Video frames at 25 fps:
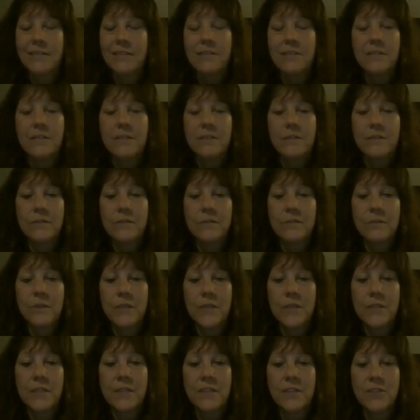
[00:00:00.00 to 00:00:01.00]
So one
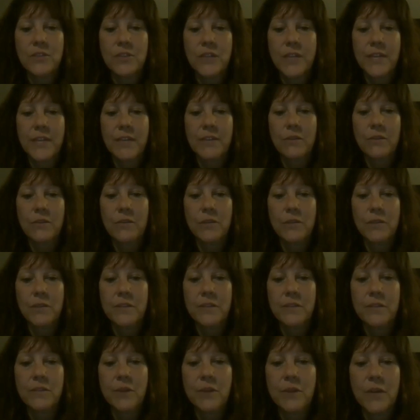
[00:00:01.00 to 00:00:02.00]
is a triangle, one is a
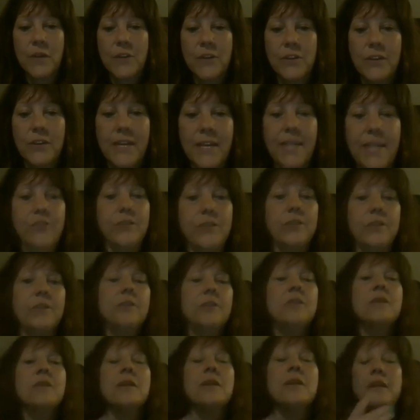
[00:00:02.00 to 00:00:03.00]
quadrilateral.
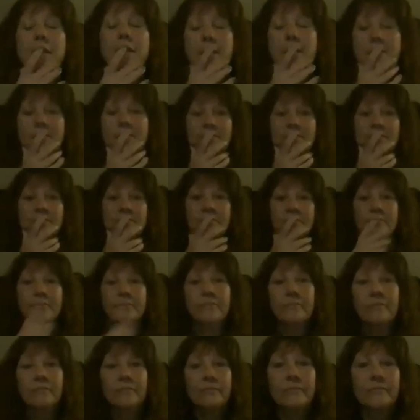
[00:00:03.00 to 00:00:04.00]

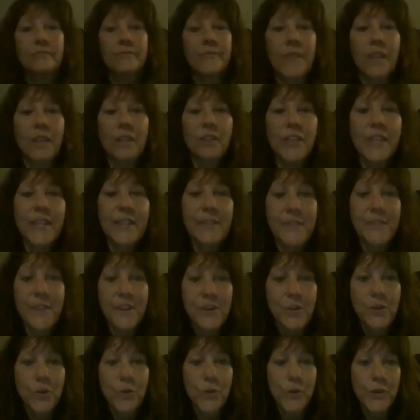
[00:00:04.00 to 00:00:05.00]
Look at their
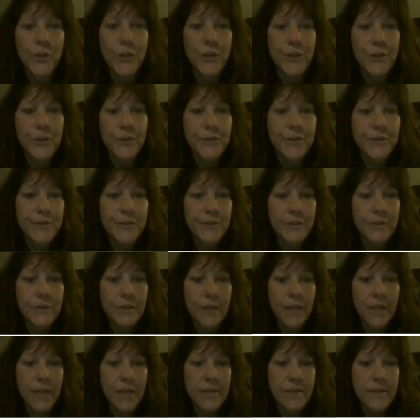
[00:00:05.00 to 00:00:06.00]
corners.
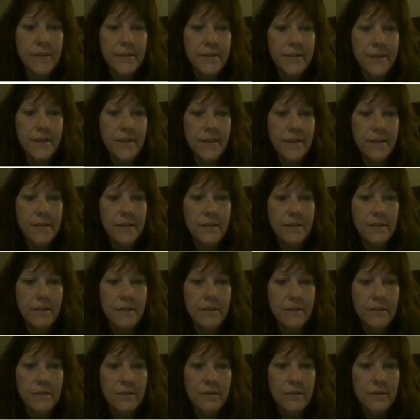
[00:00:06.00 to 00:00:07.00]
I see that
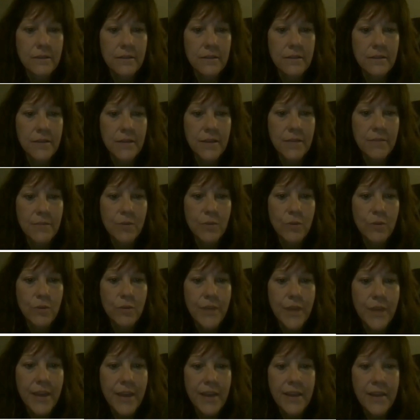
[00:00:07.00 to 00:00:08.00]
they both
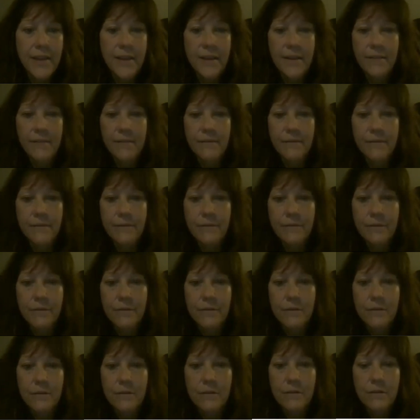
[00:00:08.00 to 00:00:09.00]
have
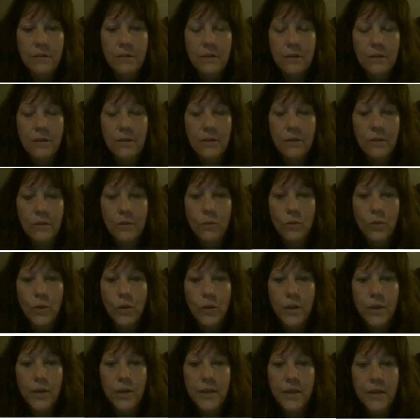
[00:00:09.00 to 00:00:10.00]

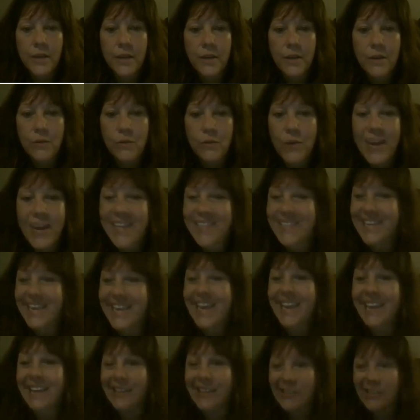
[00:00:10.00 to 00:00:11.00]
one right
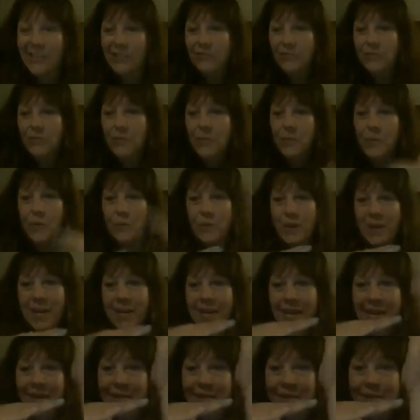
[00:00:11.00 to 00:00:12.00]
angle. Remember, right
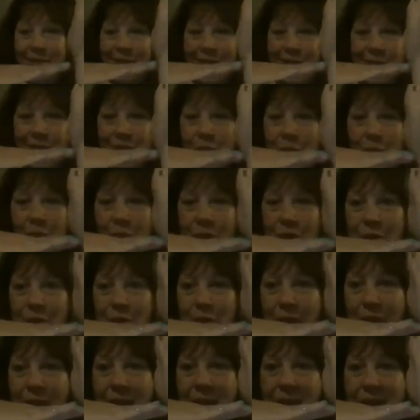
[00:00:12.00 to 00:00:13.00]
angle is where you
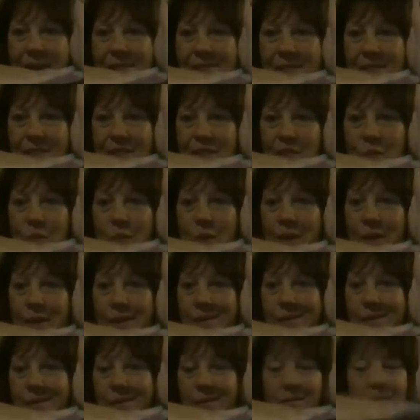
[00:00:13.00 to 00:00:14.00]
have a
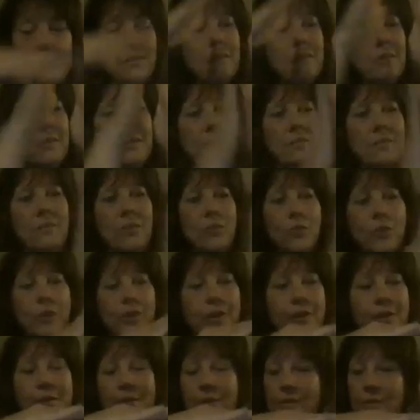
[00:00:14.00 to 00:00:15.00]
square corner,